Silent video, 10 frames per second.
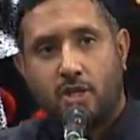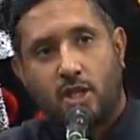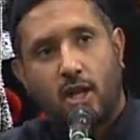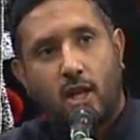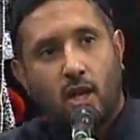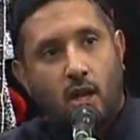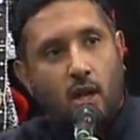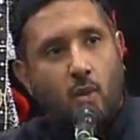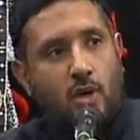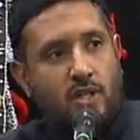
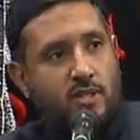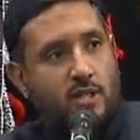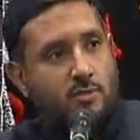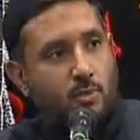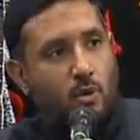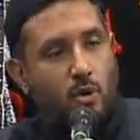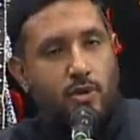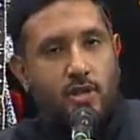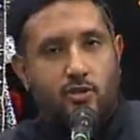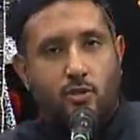Inshallah, we'll discuss more
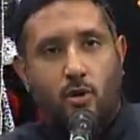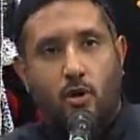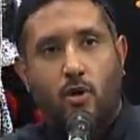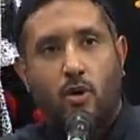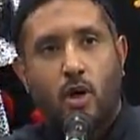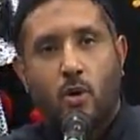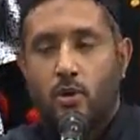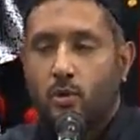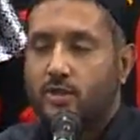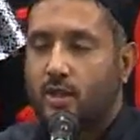on this tomorrow
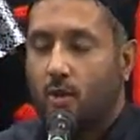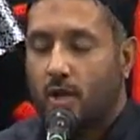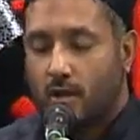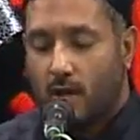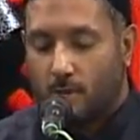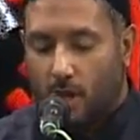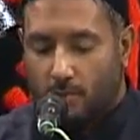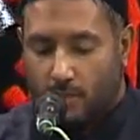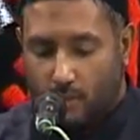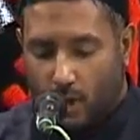with one salawat ala
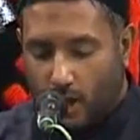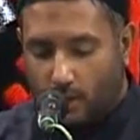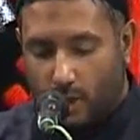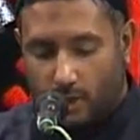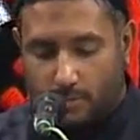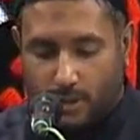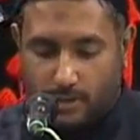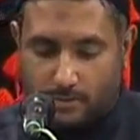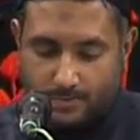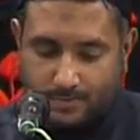Muhammad wa ali
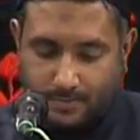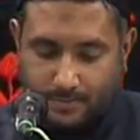Muhammad.